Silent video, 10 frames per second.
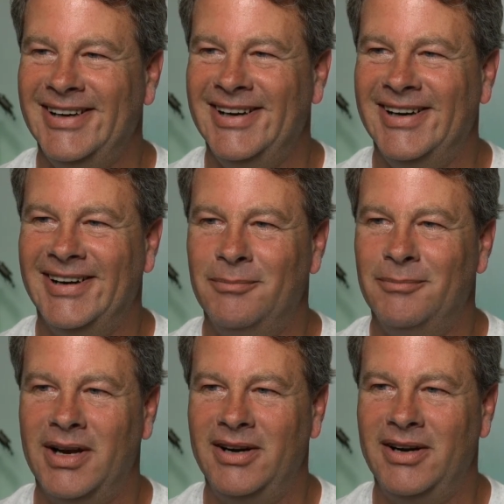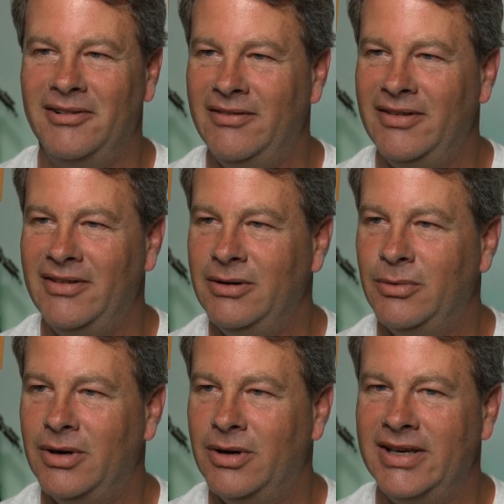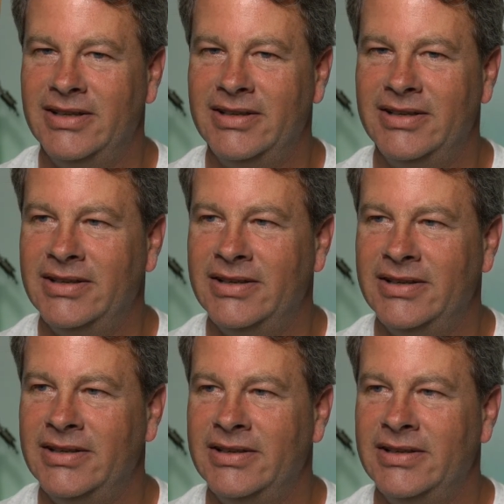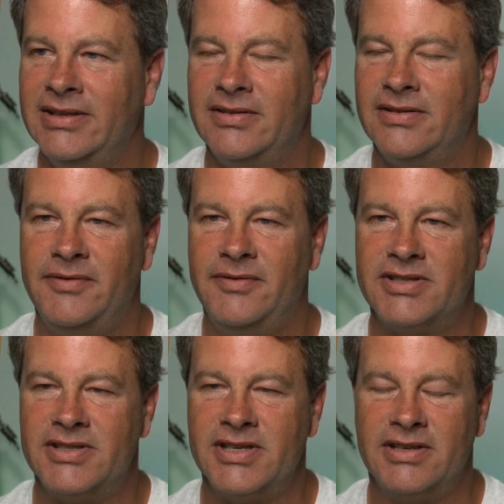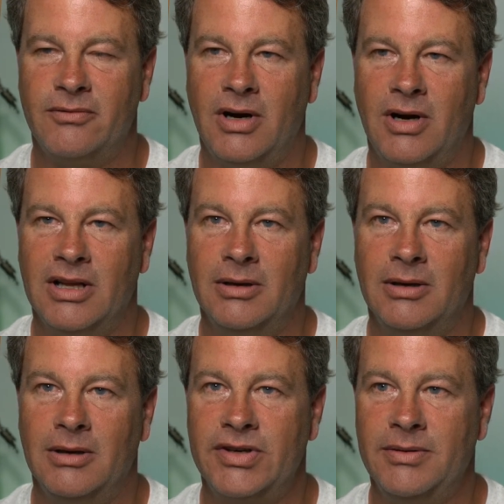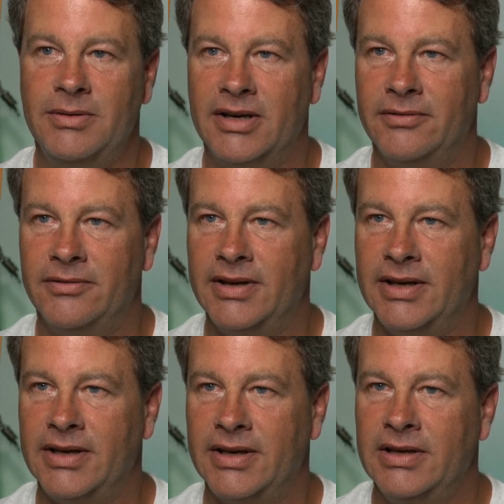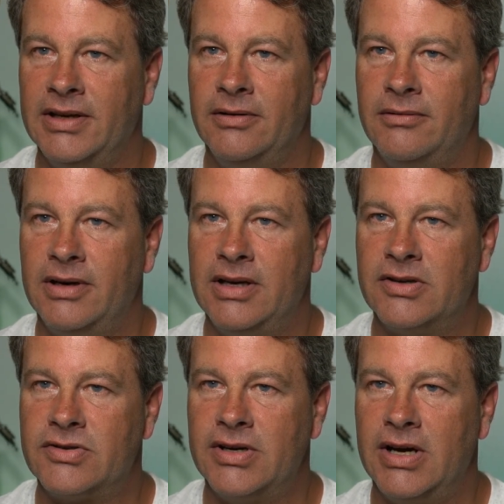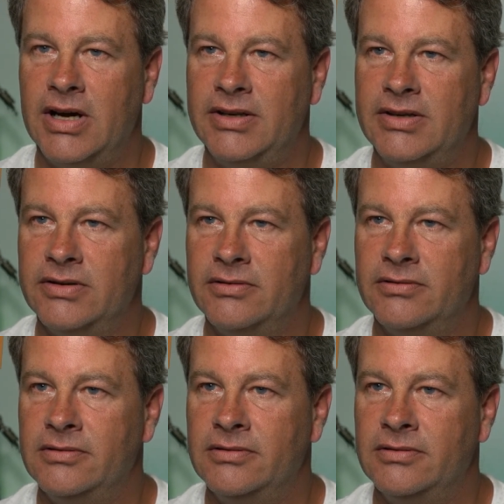But I don't have any way to fix it while I'm streaming, I don't think. What I can try to do...